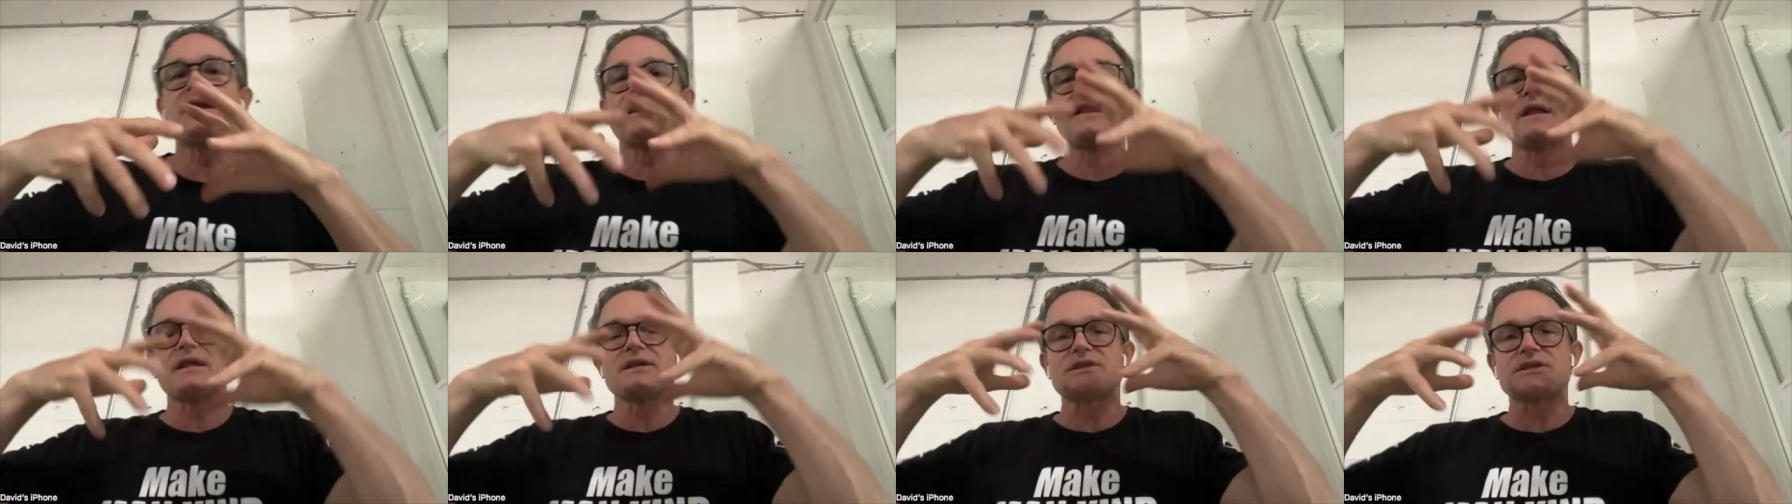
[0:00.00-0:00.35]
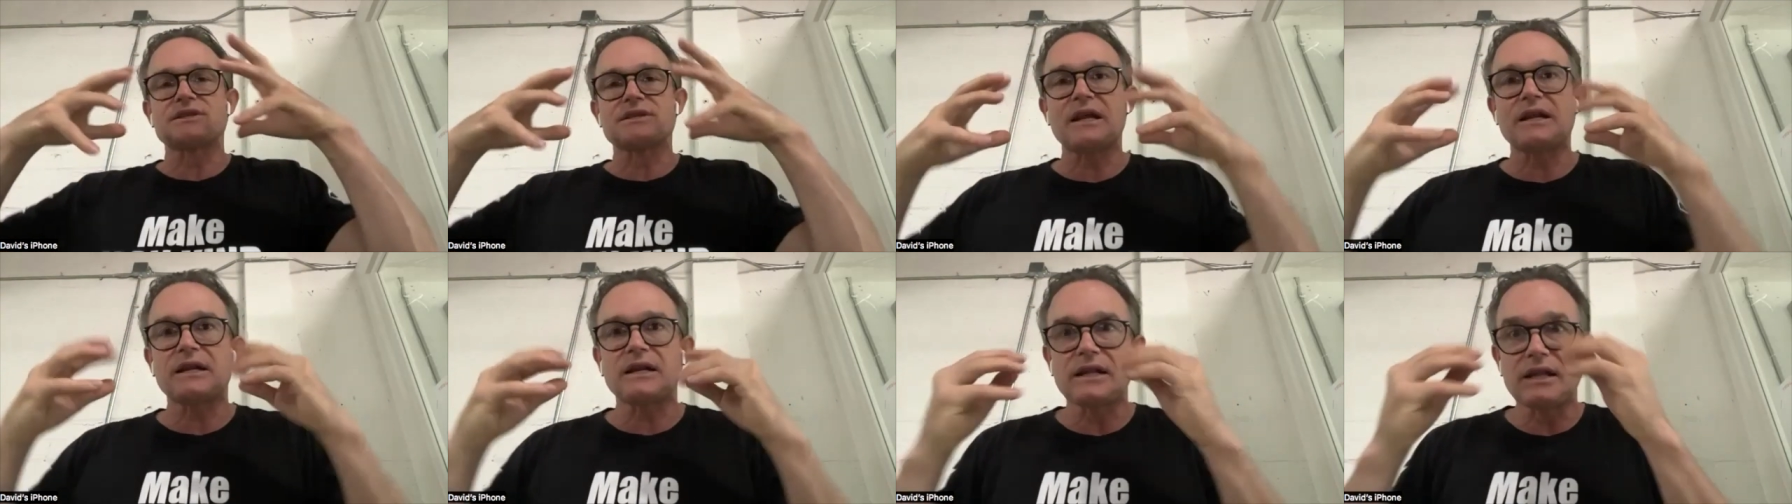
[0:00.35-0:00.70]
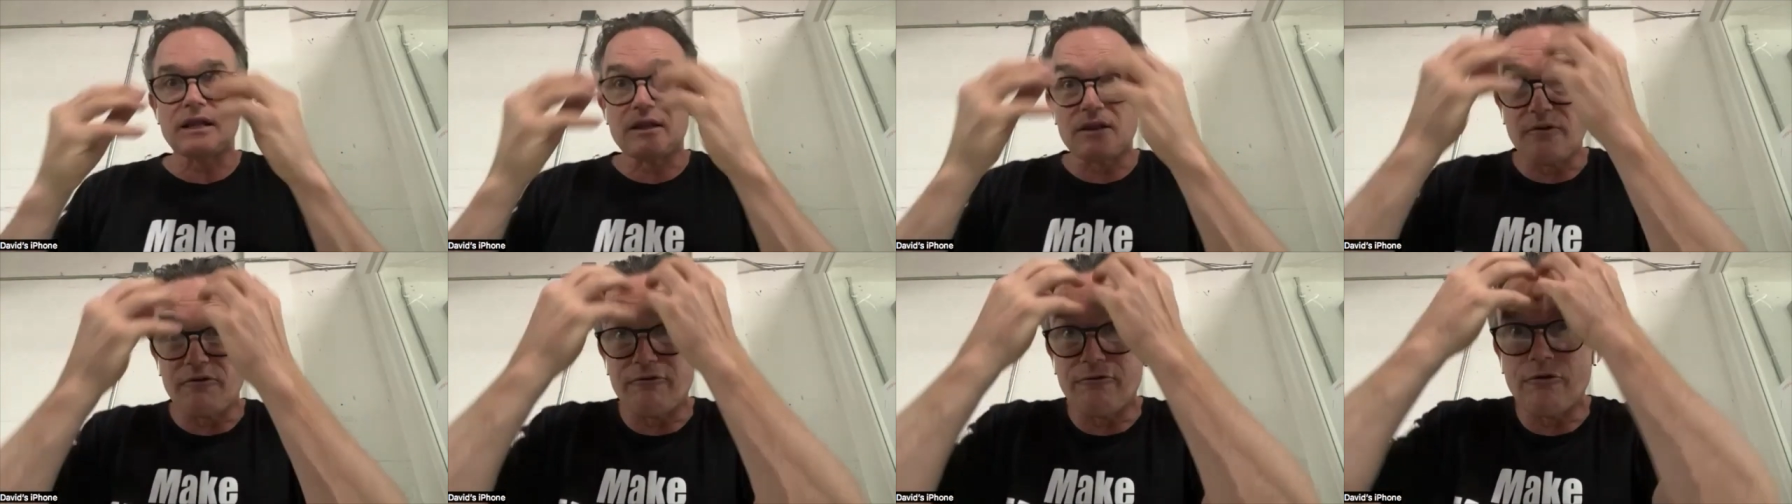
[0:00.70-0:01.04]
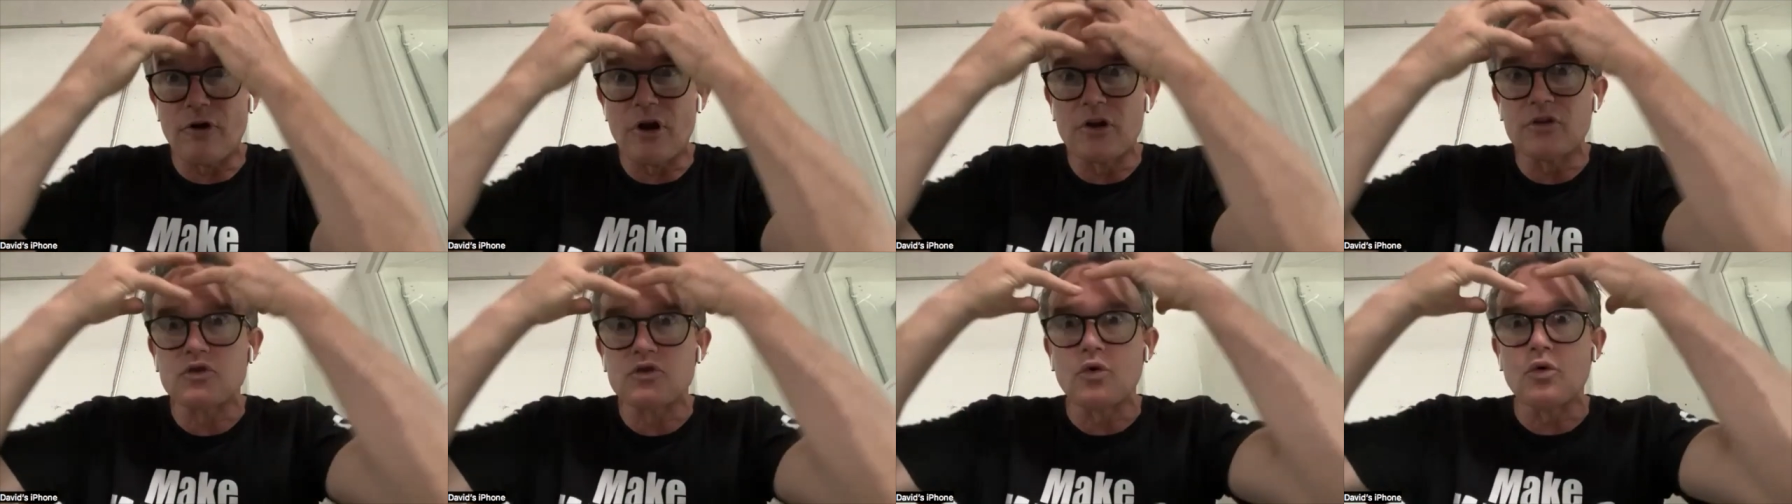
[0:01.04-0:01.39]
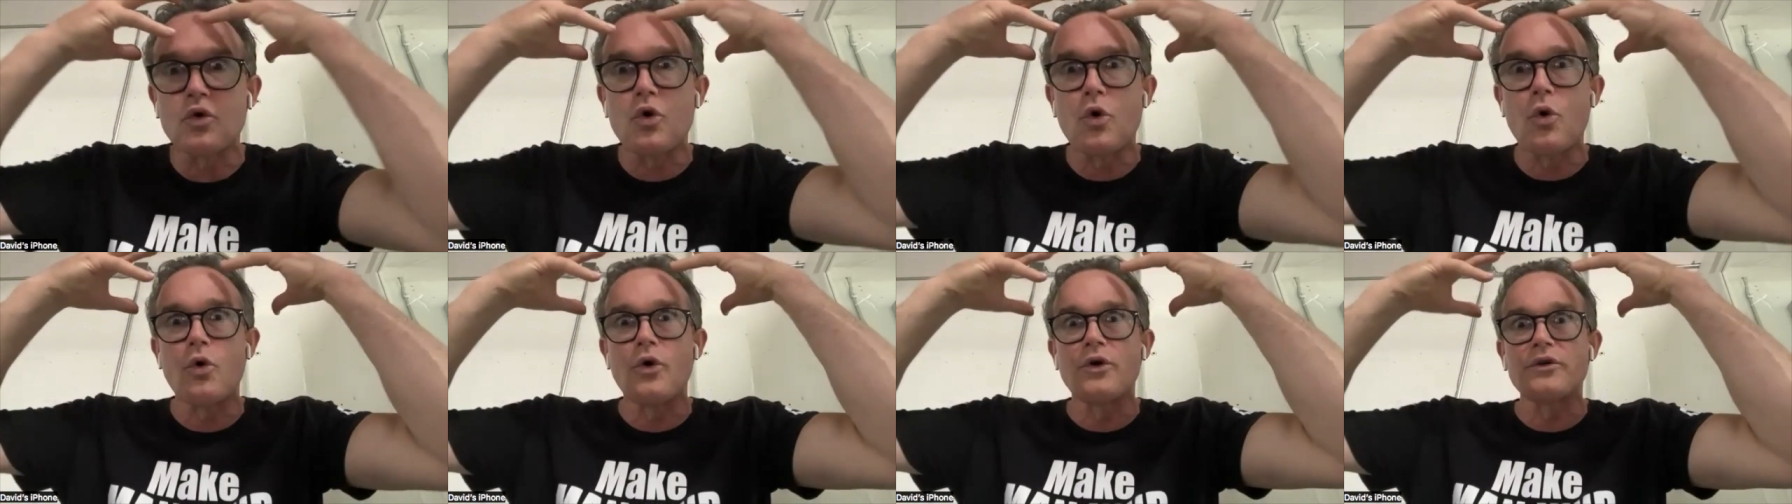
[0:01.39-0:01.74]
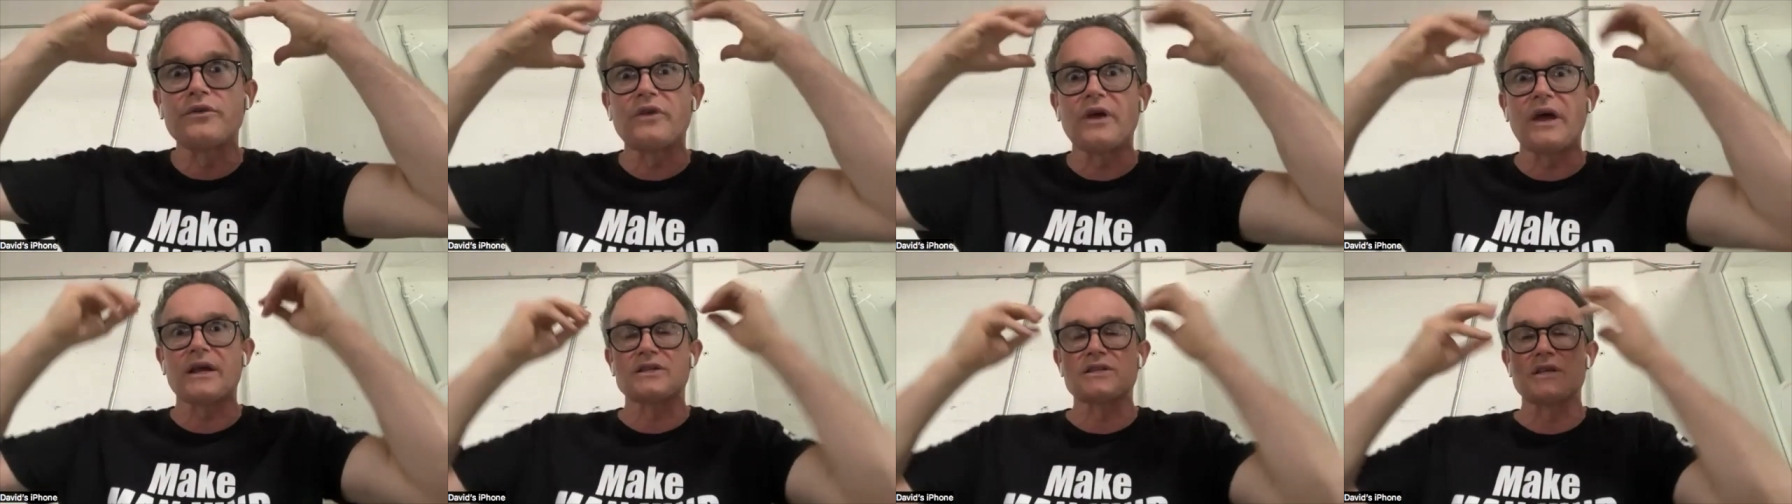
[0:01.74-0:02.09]
and then suddenly the frontal
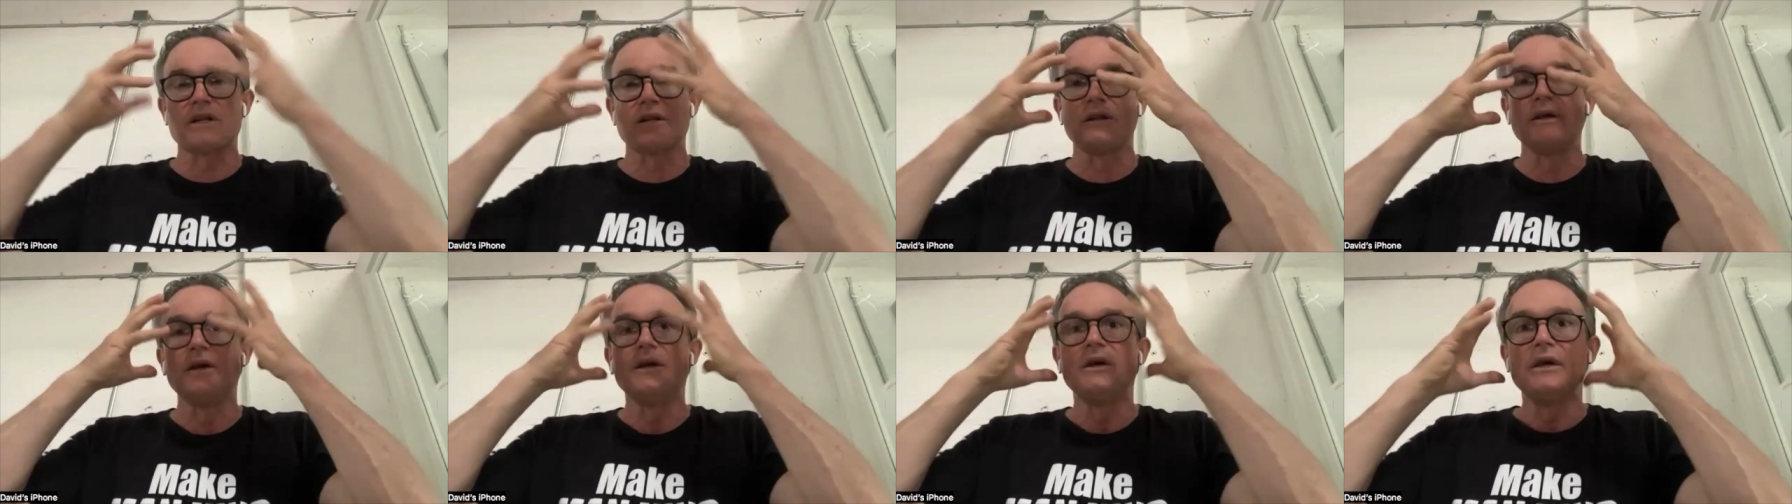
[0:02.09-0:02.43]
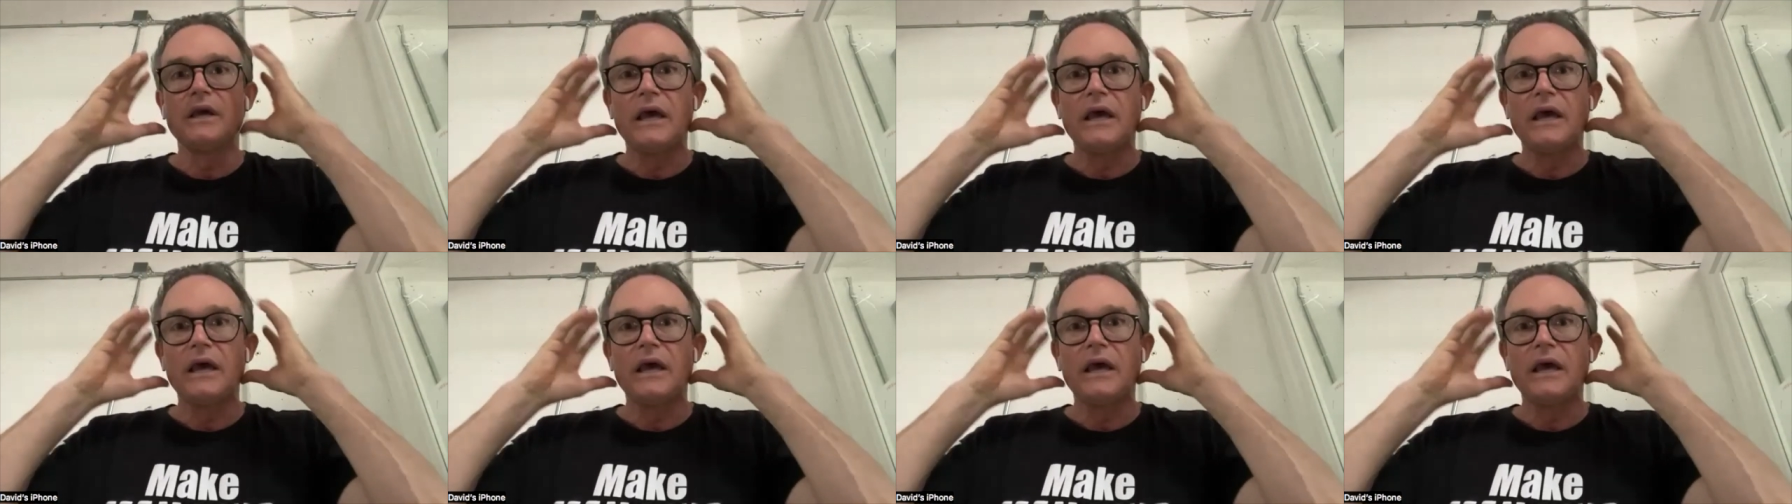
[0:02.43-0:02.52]
cortex and,